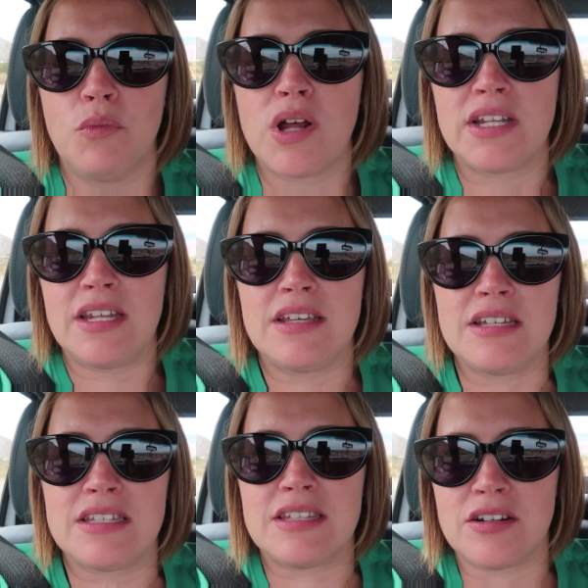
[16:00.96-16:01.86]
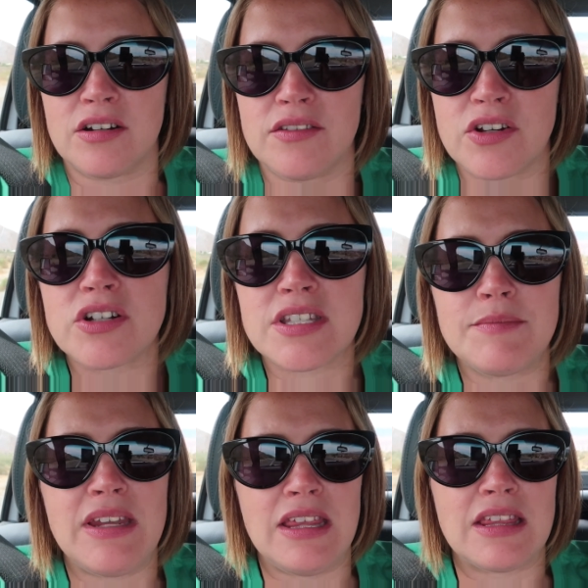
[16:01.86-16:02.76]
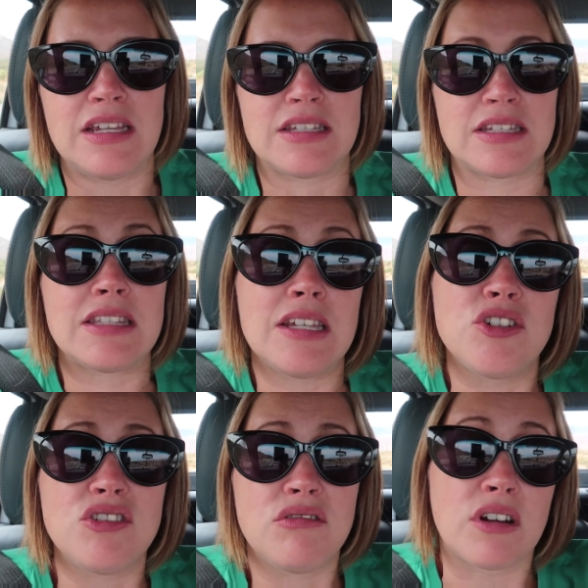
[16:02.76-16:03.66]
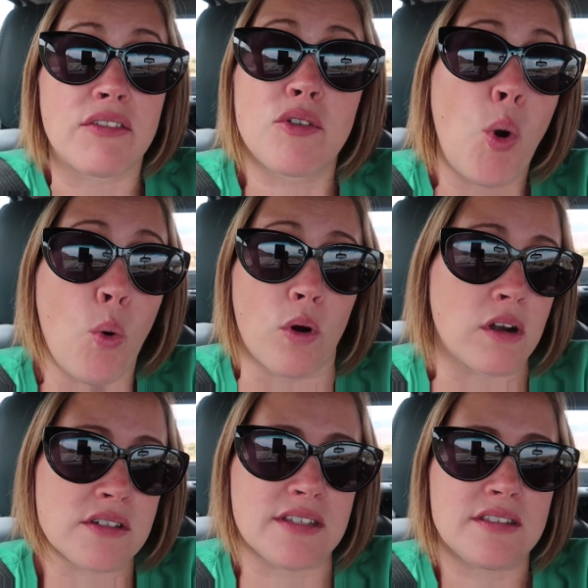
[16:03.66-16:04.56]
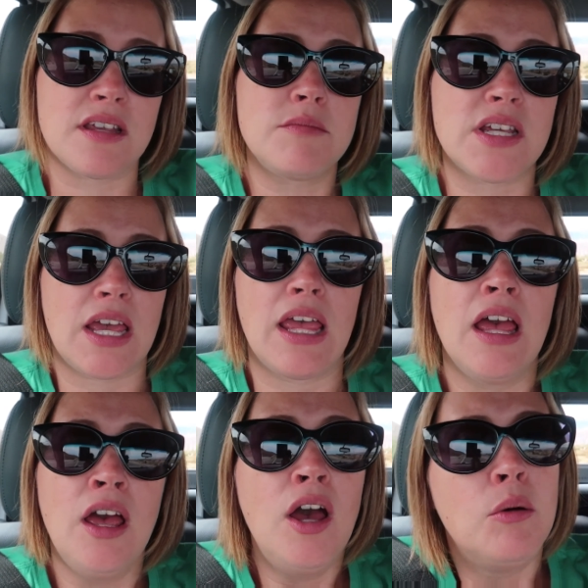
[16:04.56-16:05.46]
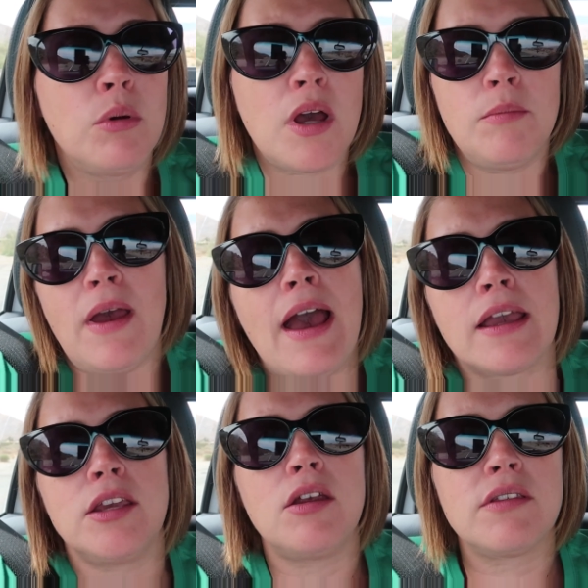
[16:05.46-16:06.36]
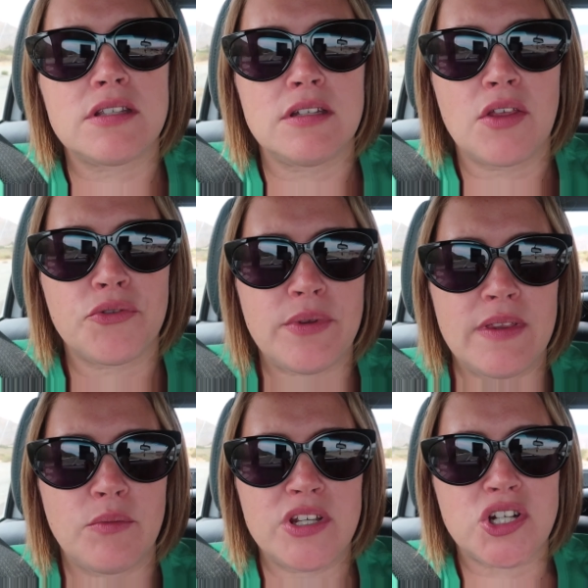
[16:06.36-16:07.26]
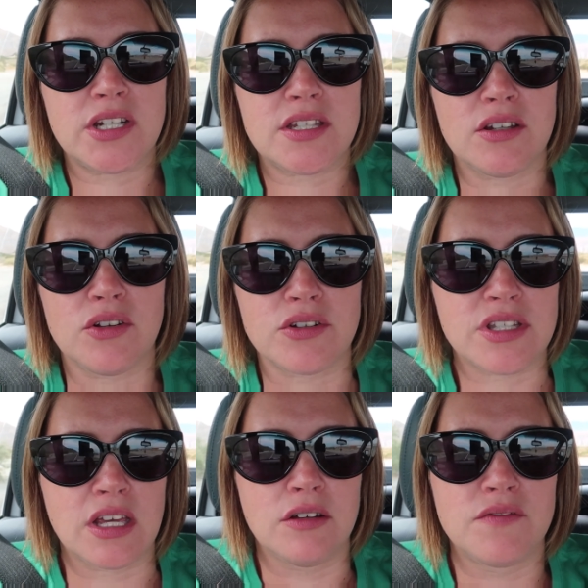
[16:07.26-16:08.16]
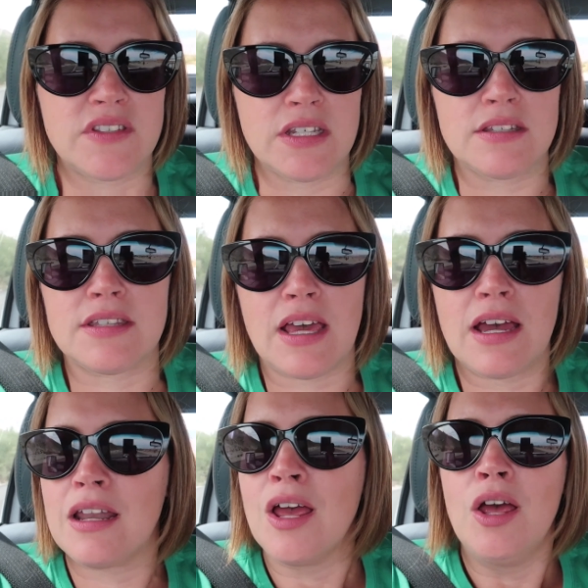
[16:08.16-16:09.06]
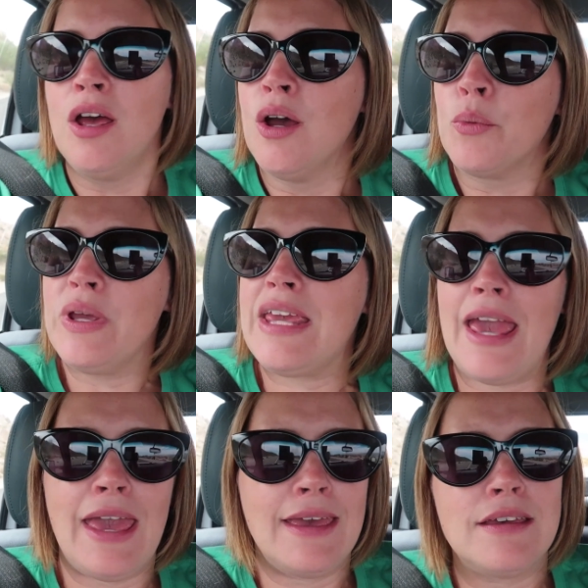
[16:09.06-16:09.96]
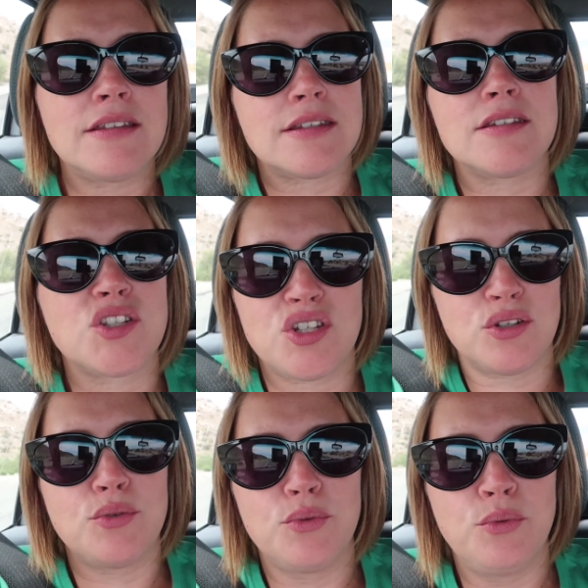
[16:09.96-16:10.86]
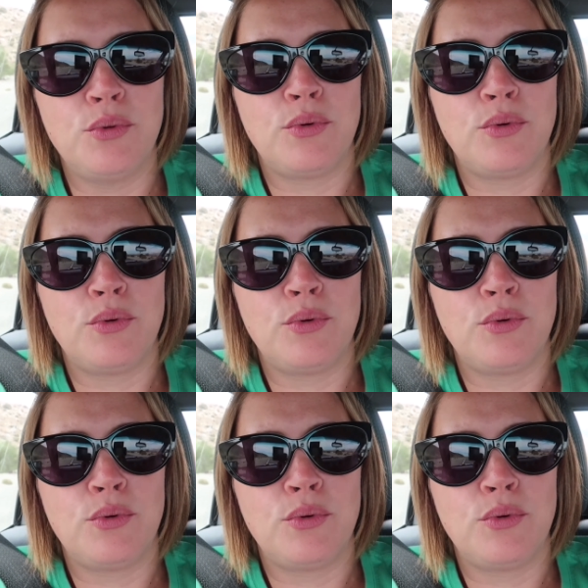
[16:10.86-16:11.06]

what it is. There's some neat things to see and do there, of course, and someday we'll come back. You know, that's another thing that we try to tell ourselves, is that we can't do